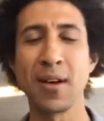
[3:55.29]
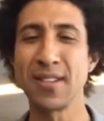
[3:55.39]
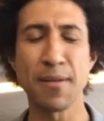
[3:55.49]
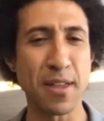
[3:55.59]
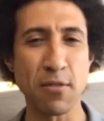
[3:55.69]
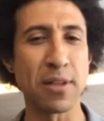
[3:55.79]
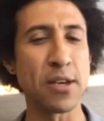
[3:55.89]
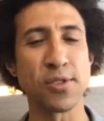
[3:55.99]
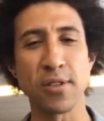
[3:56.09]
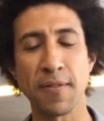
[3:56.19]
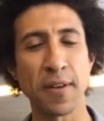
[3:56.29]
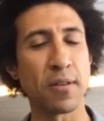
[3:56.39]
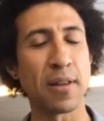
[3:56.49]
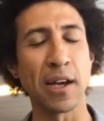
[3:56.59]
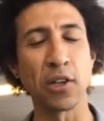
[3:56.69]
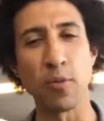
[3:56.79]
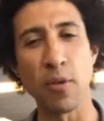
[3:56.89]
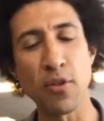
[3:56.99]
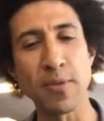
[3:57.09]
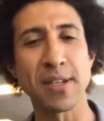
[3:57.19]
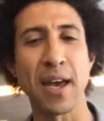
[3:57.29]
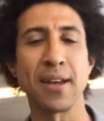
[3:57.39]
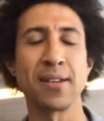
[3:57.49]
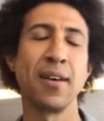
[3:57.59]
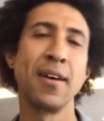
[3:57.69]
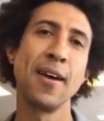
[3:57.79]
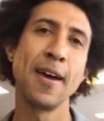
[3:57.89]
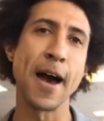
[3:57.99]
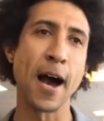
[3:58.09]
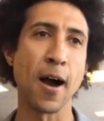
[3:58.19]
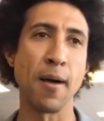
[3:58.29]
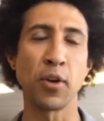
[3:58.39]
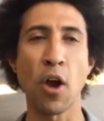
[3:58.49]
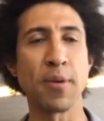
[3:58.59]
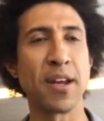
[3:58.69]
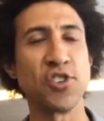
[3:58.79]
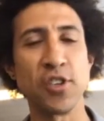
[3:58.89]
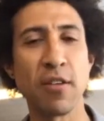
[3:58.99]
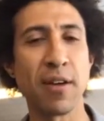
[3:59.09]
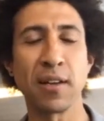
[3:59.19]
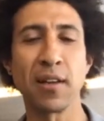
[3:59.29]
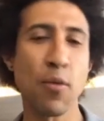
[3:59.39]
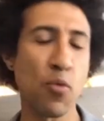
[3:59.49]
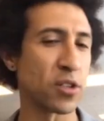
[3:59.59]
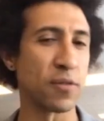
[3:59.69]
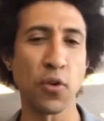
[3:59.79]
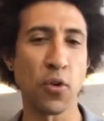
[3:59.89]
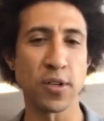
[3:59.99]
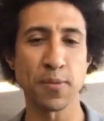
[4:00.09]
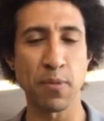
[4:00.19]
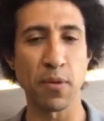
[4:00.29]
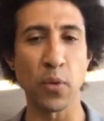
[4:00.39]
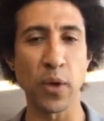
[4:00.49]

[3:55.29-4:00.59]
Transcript: Some of the other leaders in the field, like Global Thermostat, Carbon Engineering, Climeworks, of course, people that we